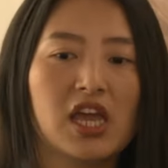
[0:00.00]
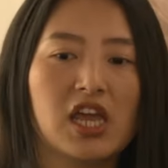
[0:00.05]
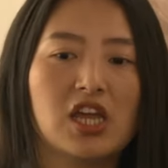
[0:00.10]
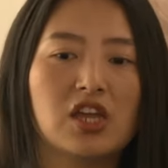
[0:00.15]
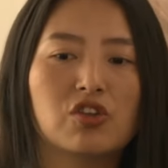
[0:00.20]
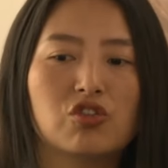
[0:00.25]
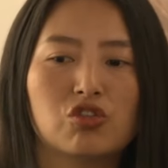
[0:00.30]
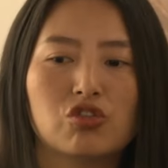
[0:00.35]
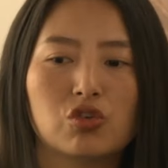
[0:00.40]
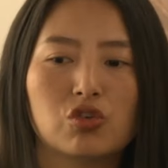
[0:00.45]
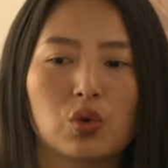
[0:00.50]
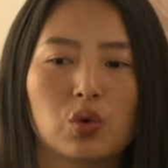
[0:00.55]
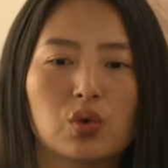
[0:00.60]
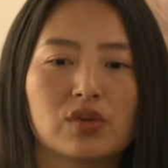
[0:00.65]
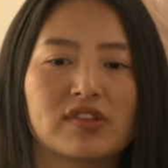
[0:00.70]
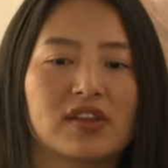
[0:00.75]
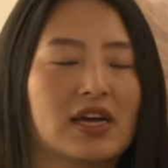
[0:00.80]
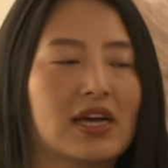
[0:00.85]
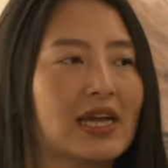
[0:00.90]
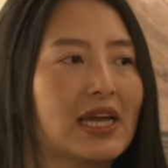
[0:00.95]
It
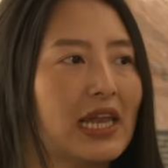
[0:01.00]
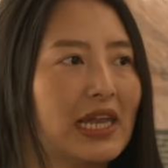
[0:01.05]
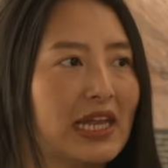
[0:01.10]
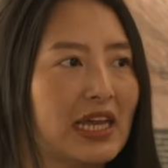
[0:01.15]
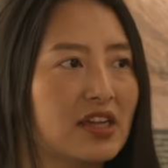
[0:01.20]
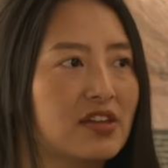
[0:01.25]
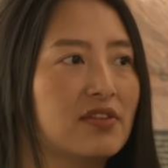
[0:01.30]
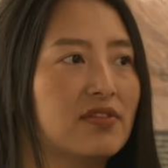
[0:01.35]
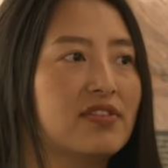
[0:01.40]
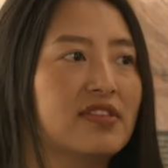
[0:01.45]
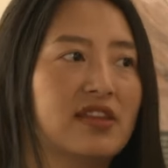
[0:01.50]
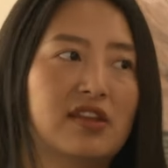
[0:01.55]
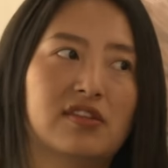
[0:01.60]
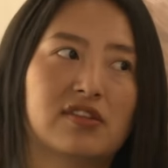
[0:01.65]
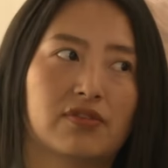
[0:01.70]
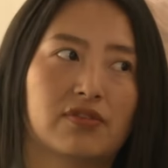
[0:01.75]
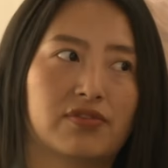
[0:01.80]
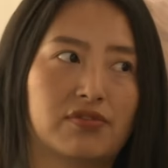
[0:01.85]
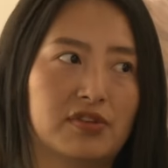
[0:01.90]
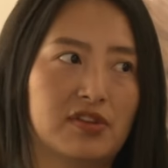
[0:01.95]
shows a collective
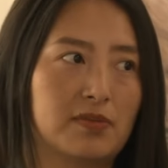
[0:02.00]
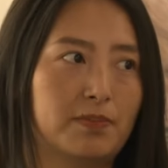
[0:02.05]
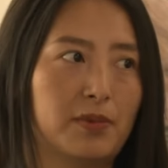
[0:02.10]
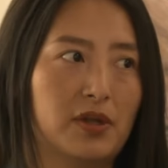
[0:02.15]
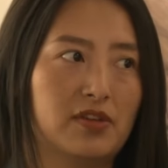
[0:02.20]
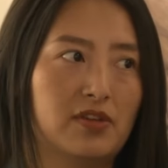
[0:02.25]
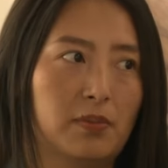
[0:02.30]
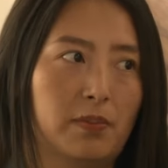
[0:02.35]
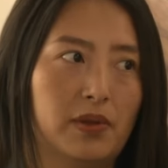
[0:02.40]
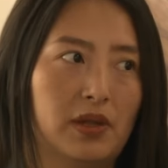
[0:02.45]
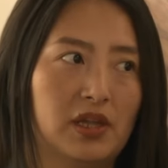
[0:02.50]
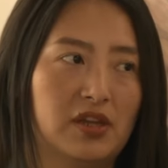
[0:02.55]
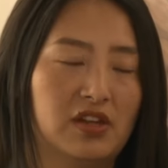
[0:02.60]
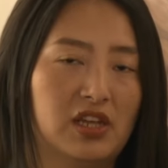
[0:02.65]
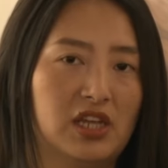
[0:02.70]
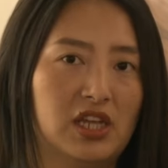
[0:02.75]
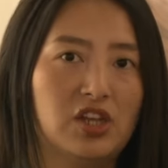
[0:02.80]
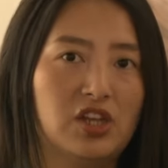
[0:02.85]
sense of responsibility.